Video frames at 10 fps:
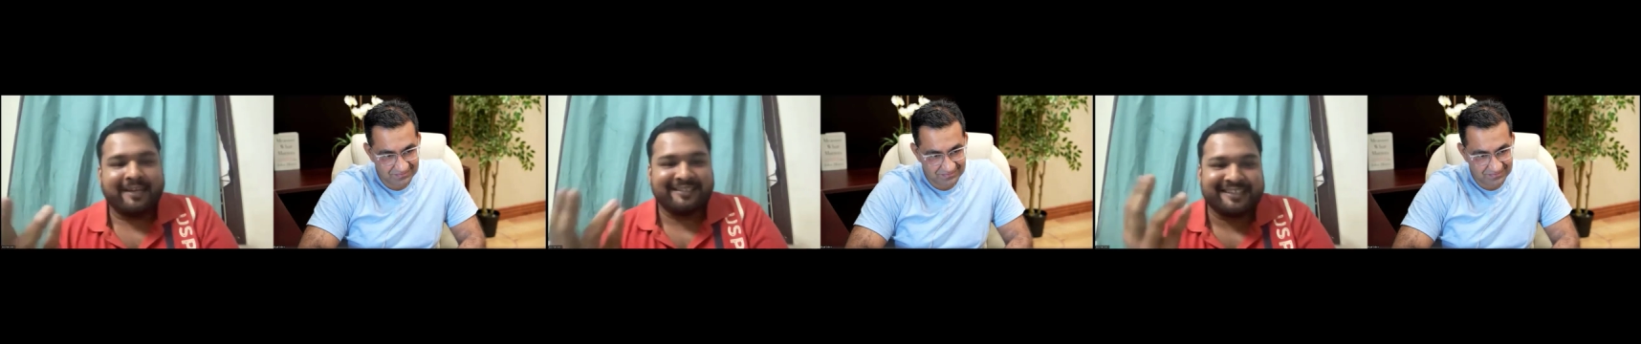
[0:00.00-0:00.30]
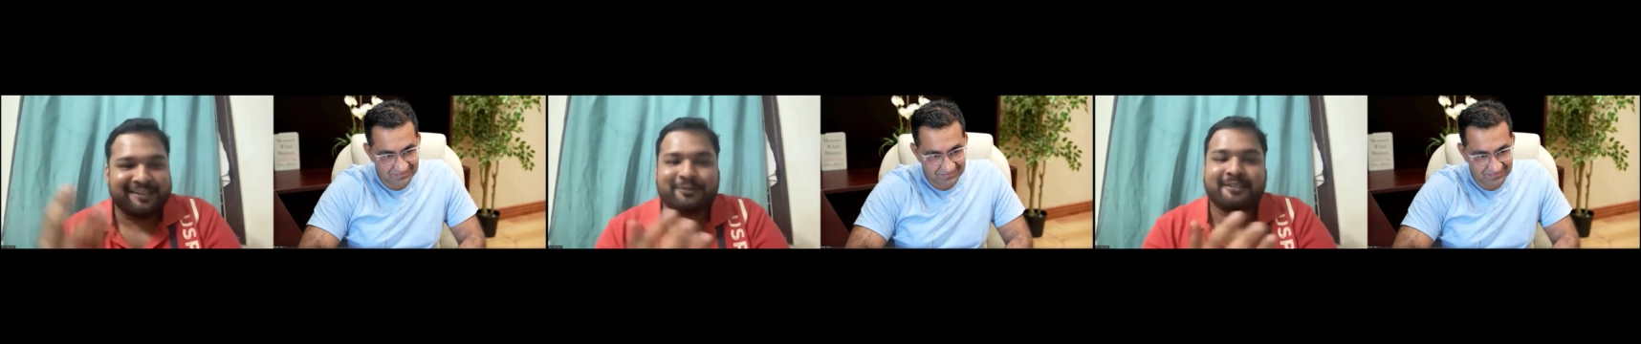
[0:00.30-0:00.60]

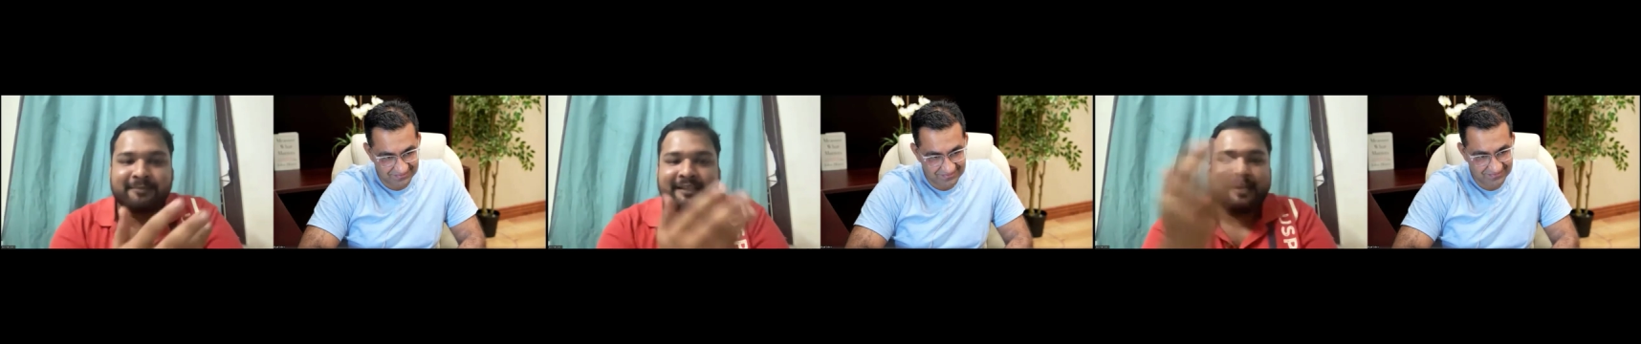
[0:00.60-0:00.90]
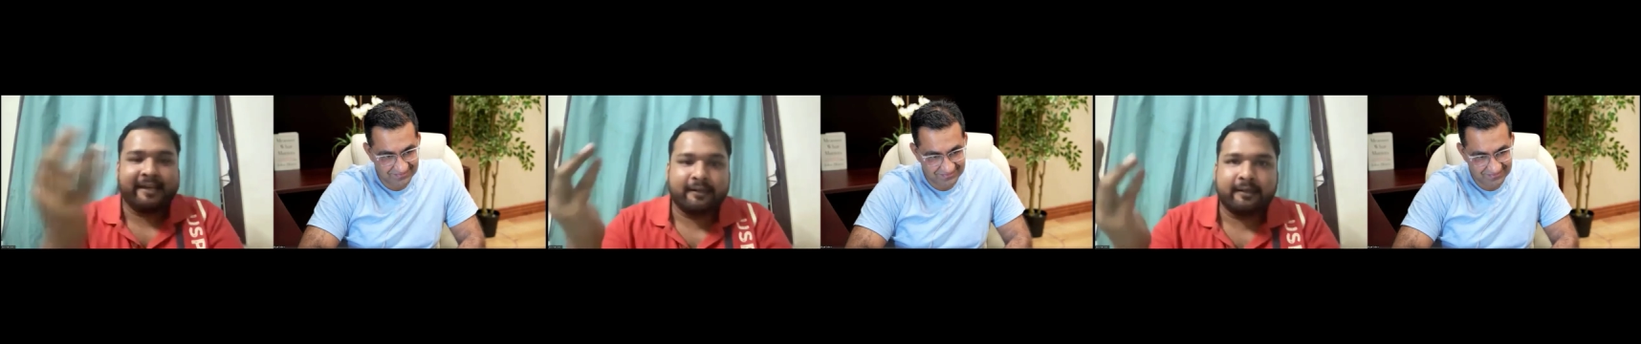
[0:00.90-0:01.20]
Speaker 1: dancing you know something
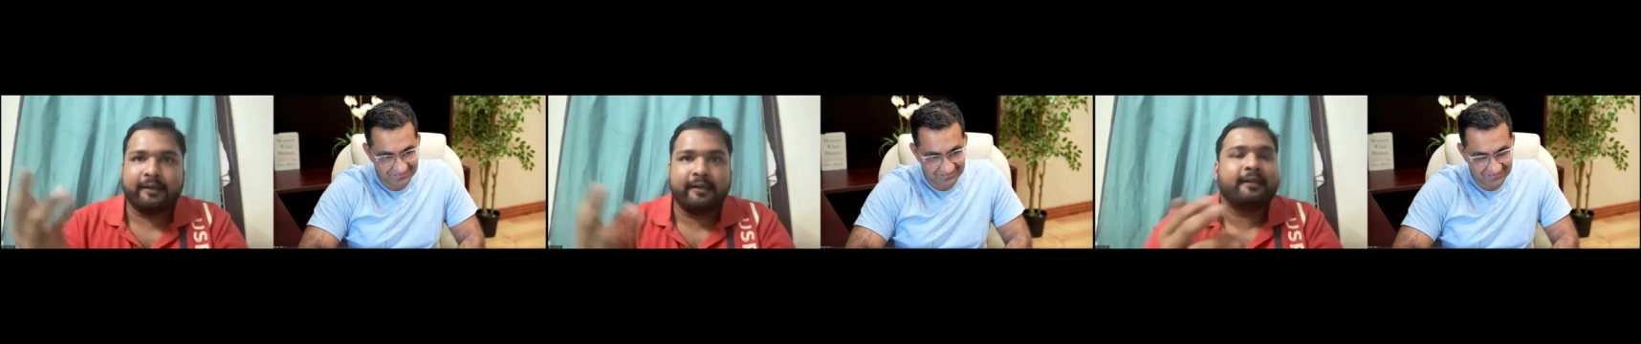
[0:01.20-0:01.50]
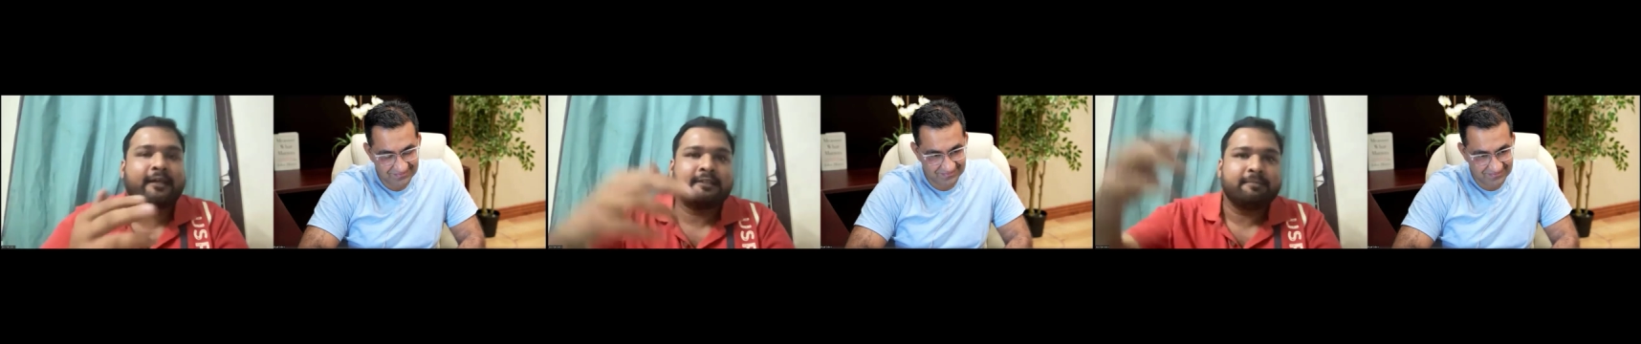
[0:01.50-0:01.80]
like that it
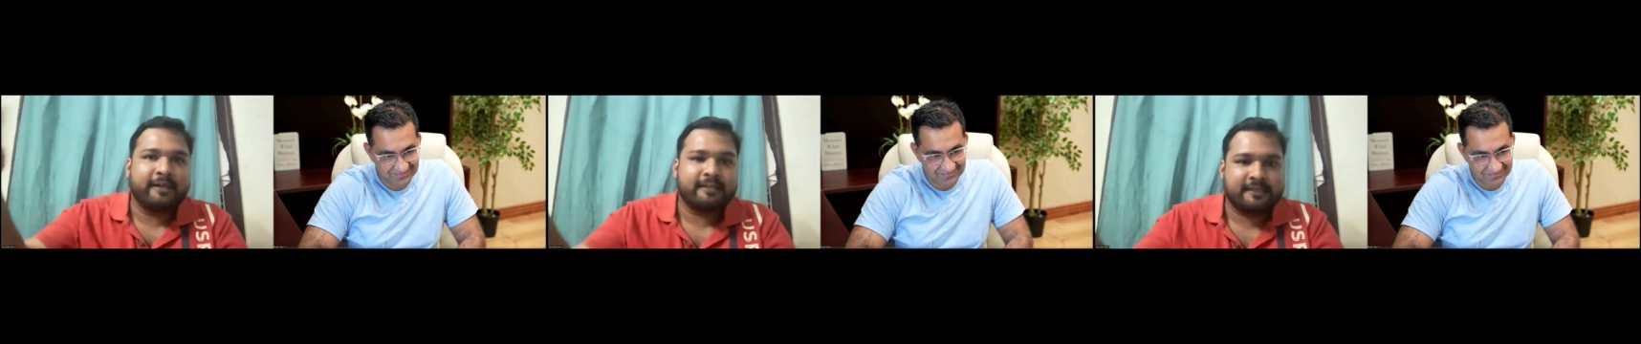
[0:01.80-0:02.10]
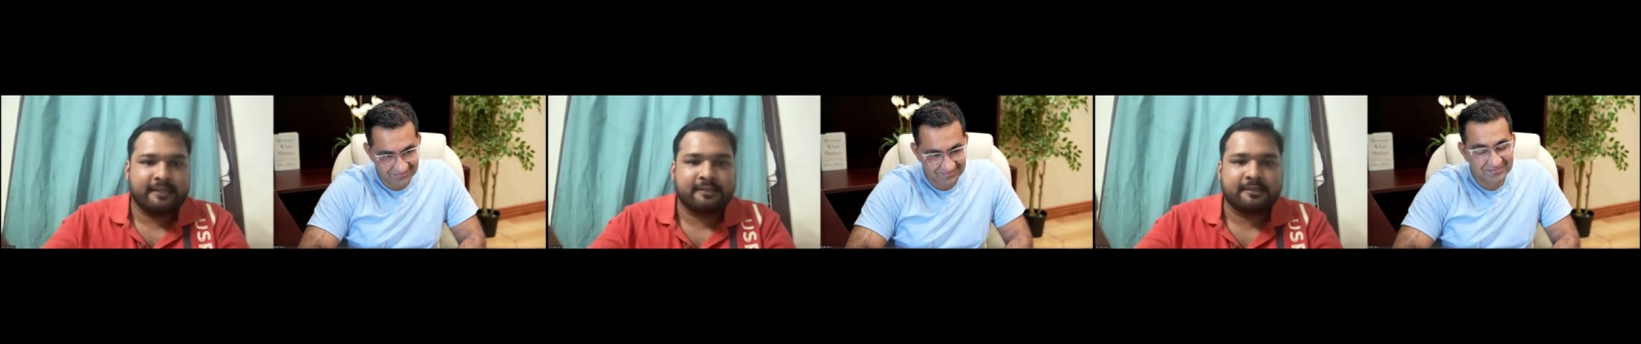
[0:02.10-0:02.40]
doesn't make
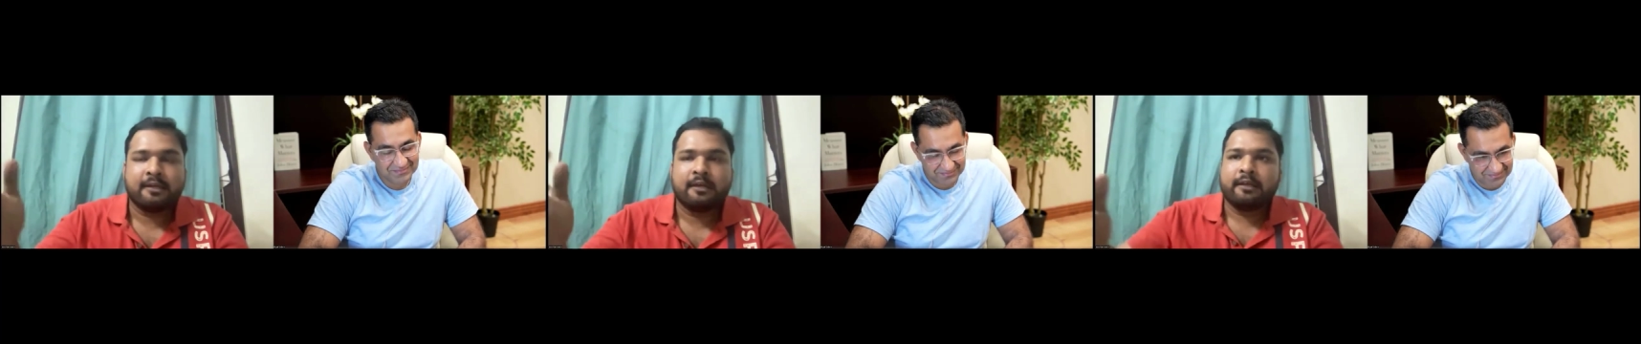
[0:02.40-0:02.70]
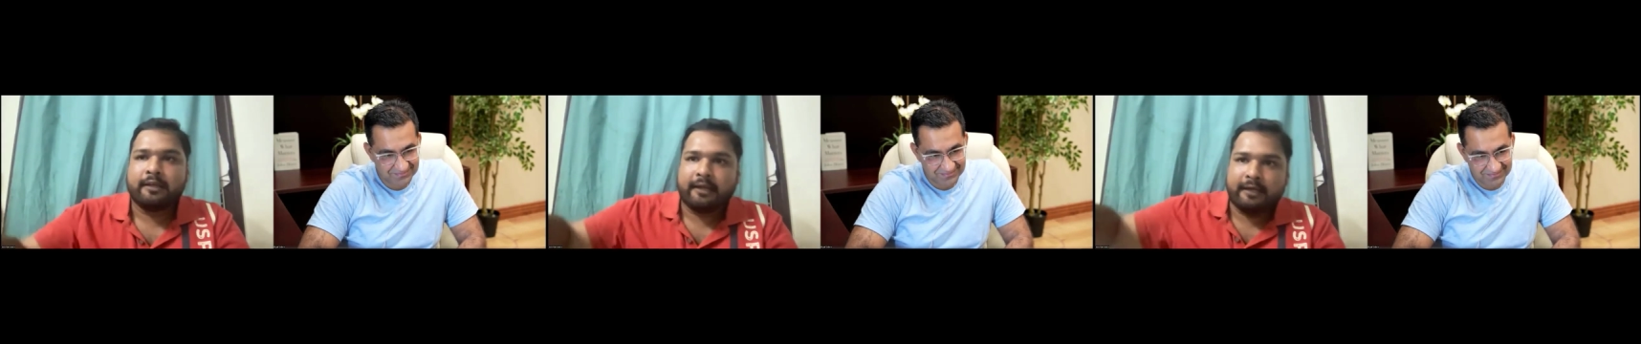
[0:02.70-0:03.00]
sense
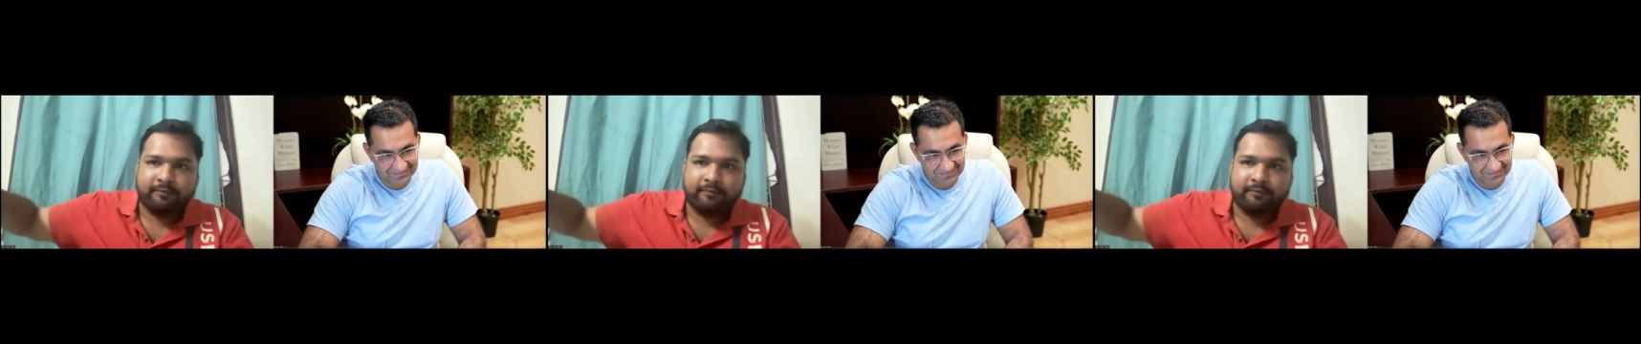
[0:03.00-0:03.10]
Hmm.